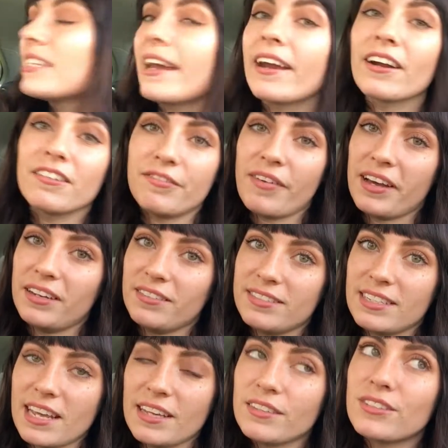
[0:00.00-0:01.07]
terrified of
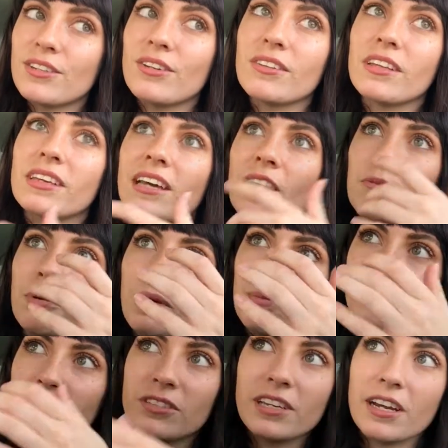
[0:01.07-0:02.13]
snakes. You know, like how
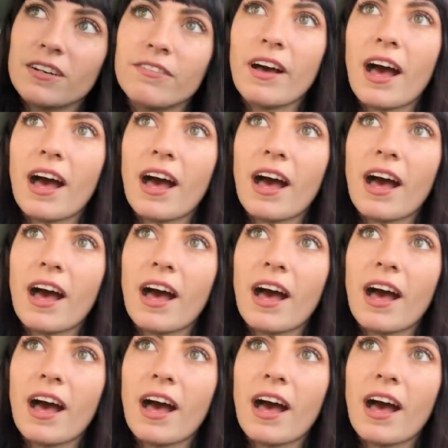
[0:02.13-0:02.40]
people are scared of